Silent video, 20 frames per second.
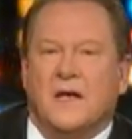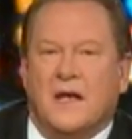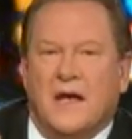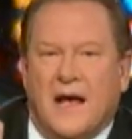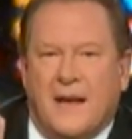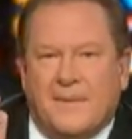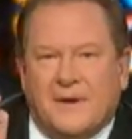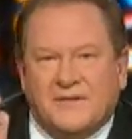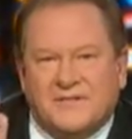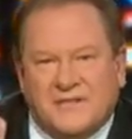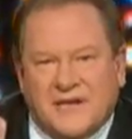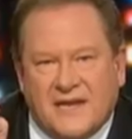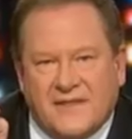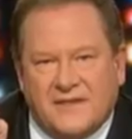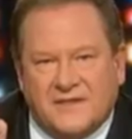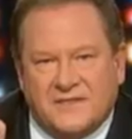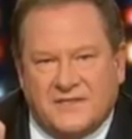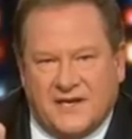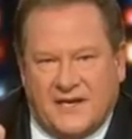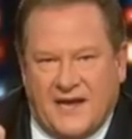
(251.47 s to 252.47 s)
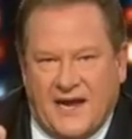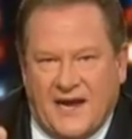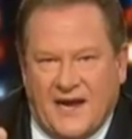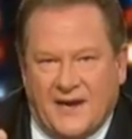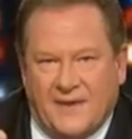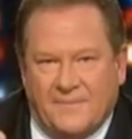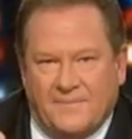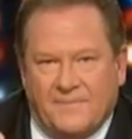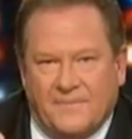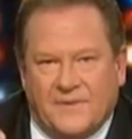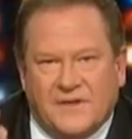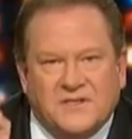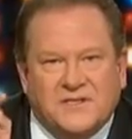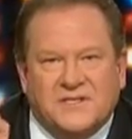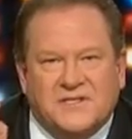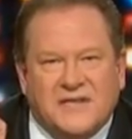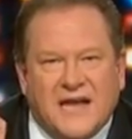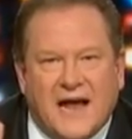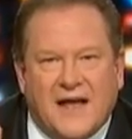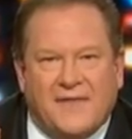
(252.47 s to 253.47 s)
I'm going to say this again. This
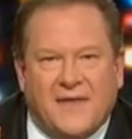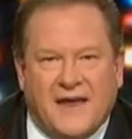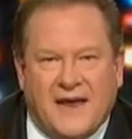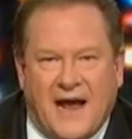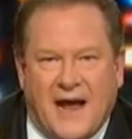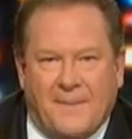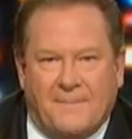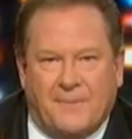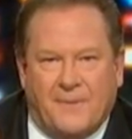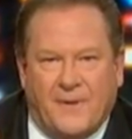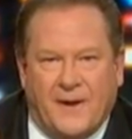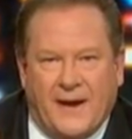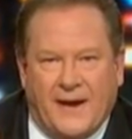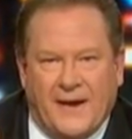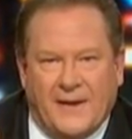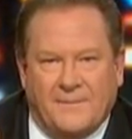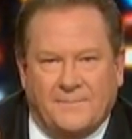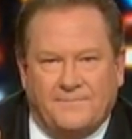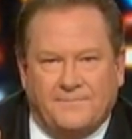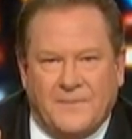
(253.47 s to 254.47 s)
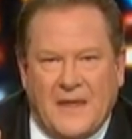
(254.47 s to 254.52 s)
is how they operate.